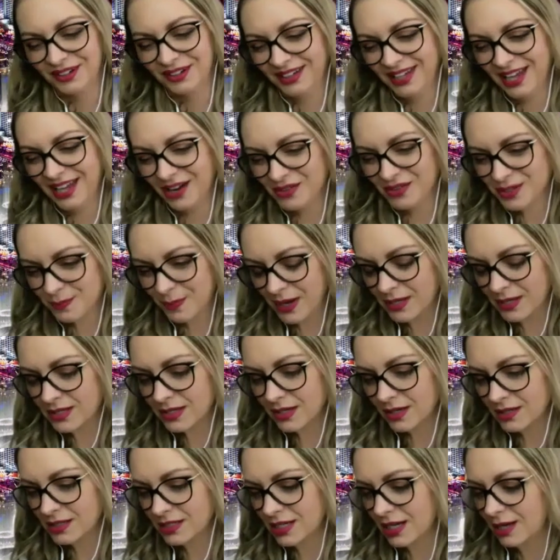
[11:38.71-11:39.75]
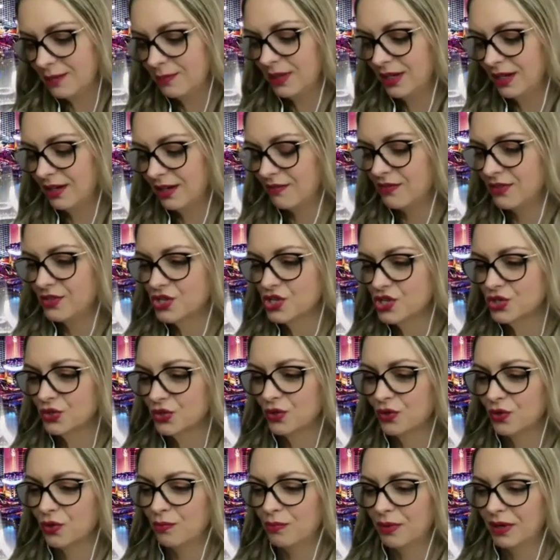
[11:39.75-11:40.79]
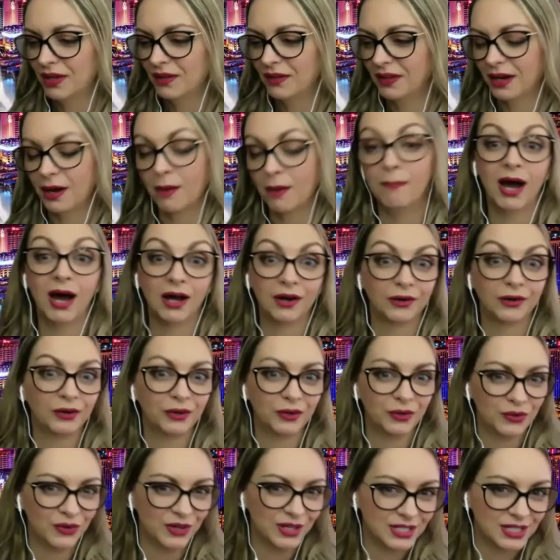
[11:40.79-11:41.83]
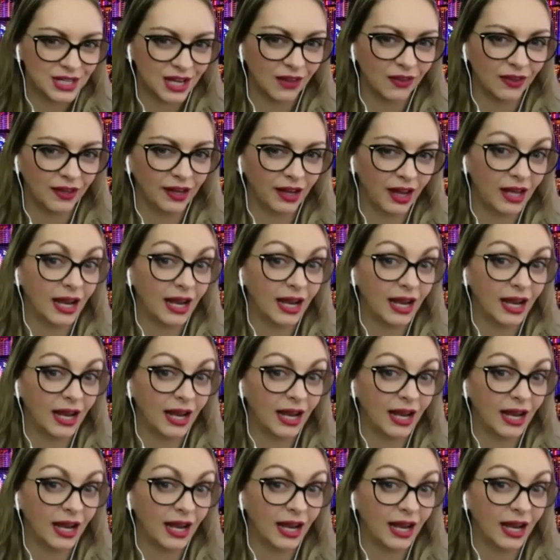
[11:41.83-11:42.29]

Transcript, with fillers: Yeah, it was based on Taming of the Shrew, but like a modern retelling.